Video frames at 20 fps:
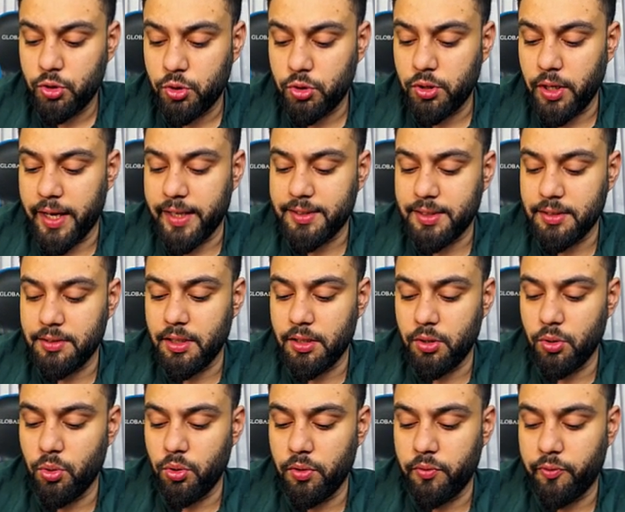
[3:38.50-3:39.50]
S is
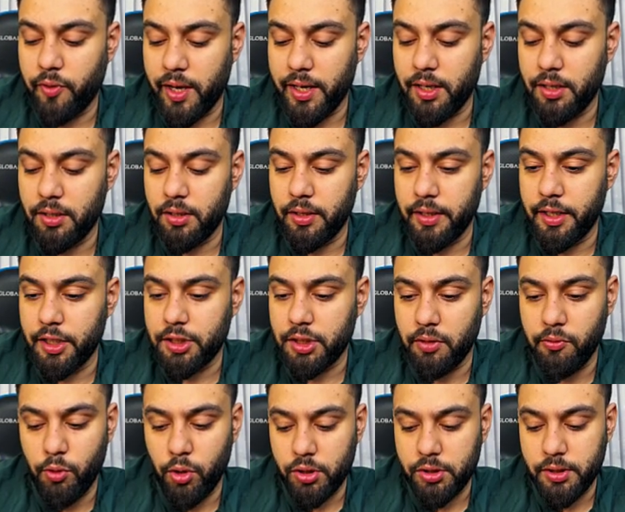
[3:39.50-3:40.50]
unknown, initial
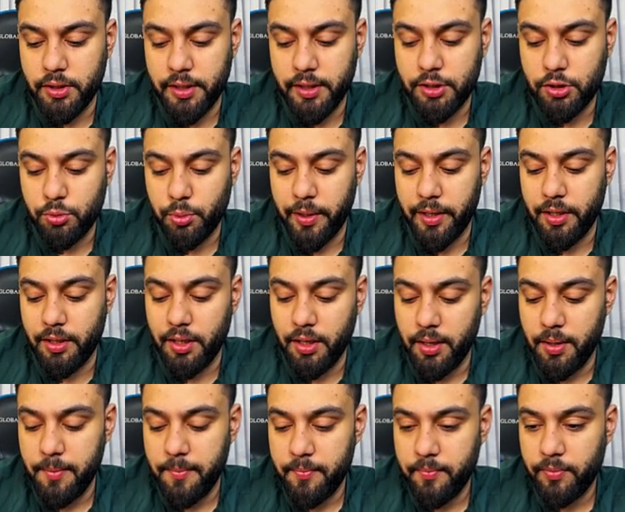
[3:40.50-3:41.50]
velocity is
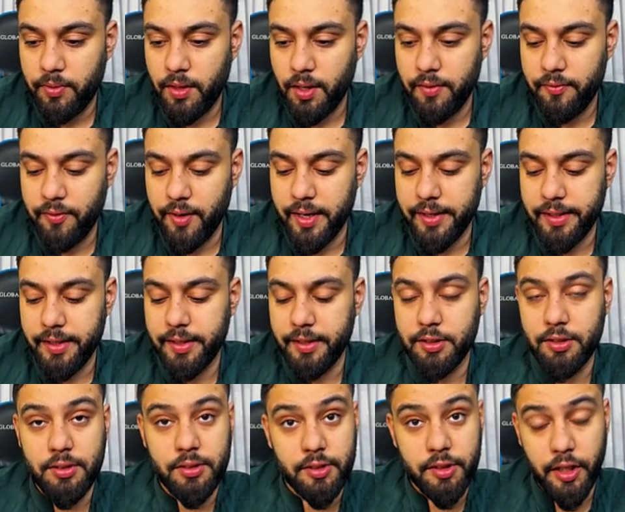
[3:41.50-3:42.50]
20, final
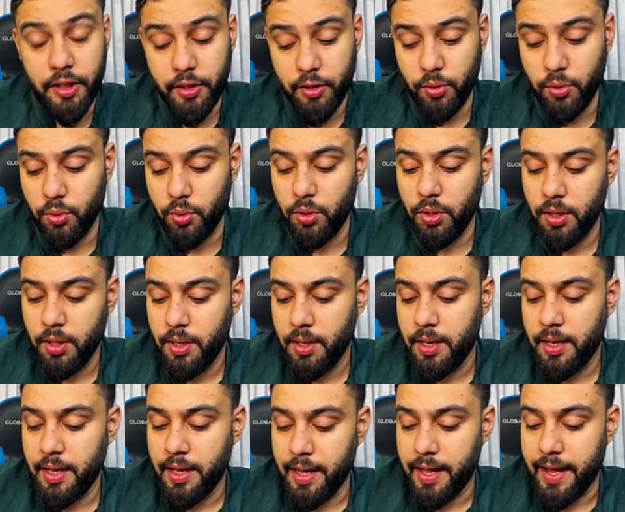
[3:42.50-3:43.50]
is 0,
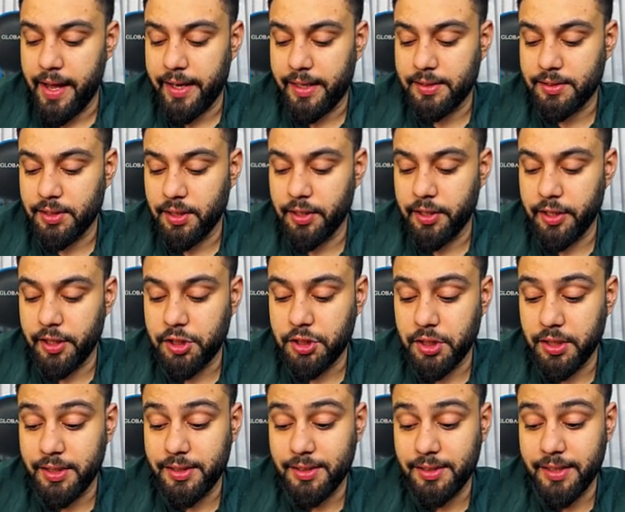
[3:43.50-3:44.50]
acceleration
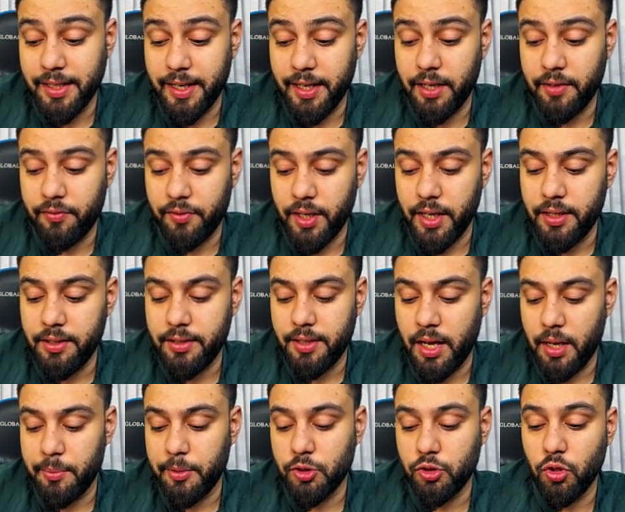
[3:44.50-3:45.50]
is negative 10,
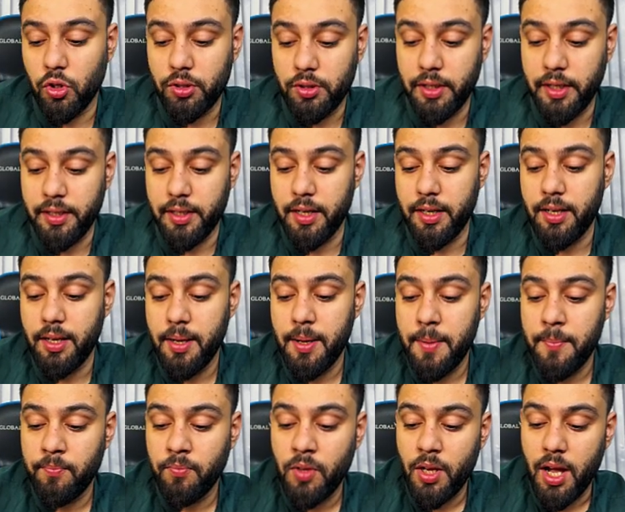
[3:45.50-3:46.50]
time is not needed.
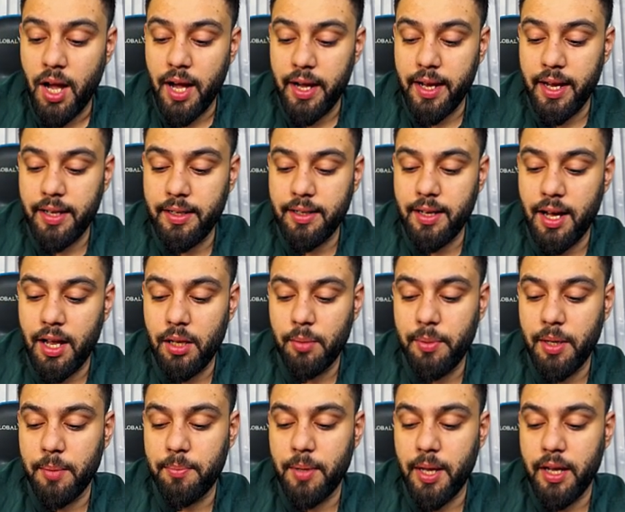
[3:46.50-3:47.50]
Again, I'll be
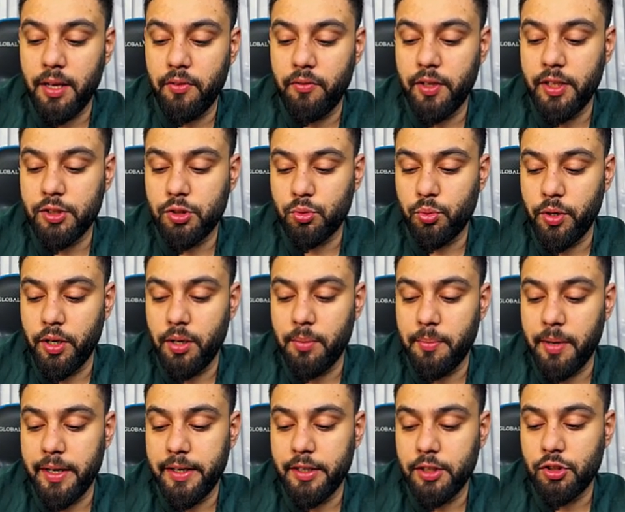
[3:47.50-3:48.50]
applying V square
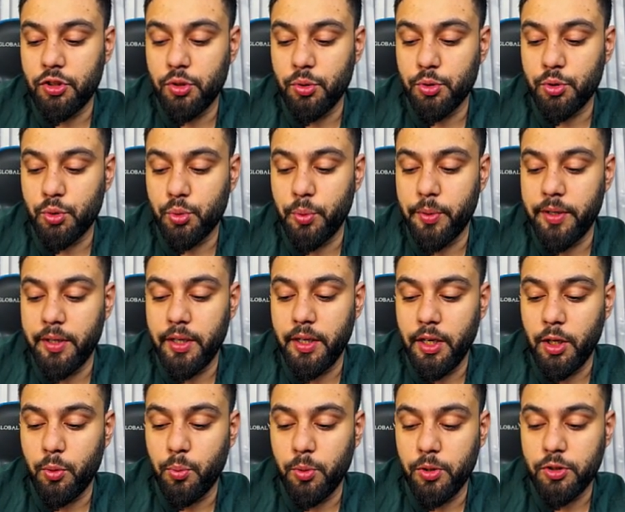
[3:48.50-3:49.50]
minus U square
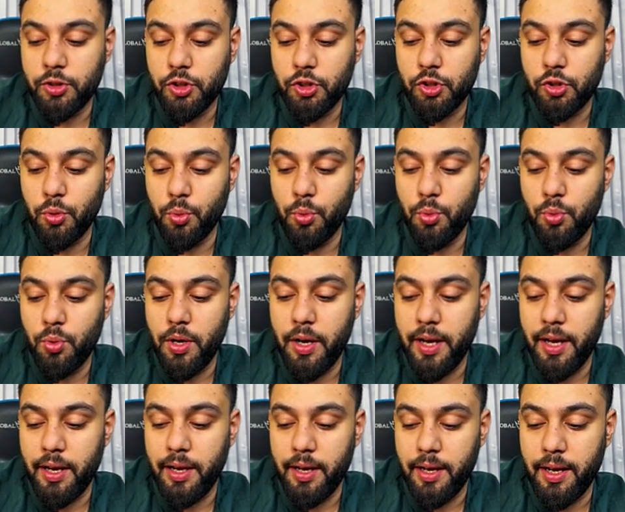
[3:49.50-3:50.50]
equals
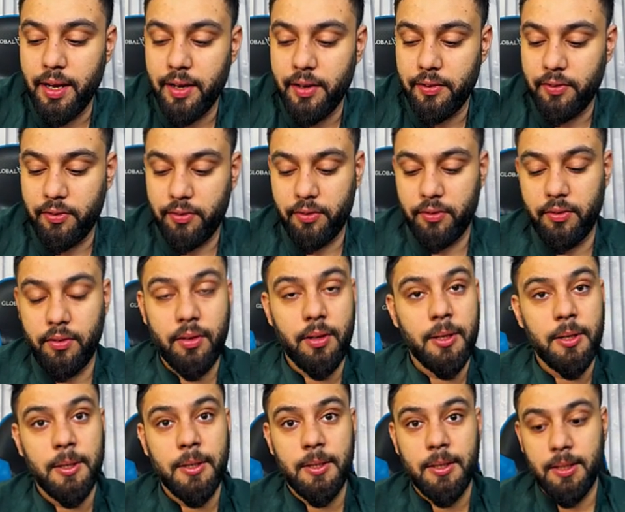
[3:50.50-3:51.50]
2AS.
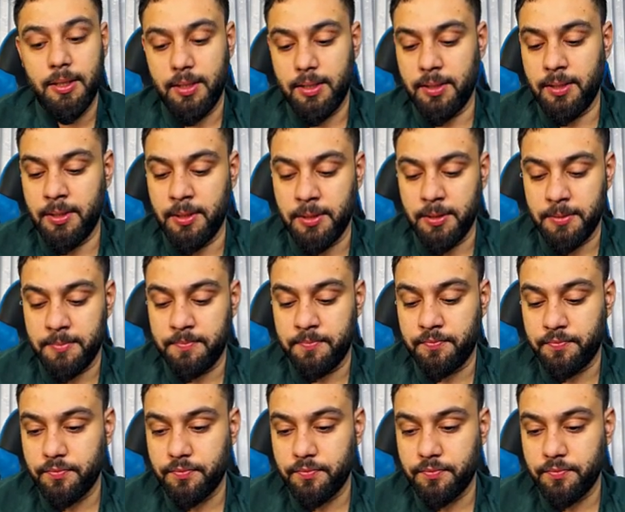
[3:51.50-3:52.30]
The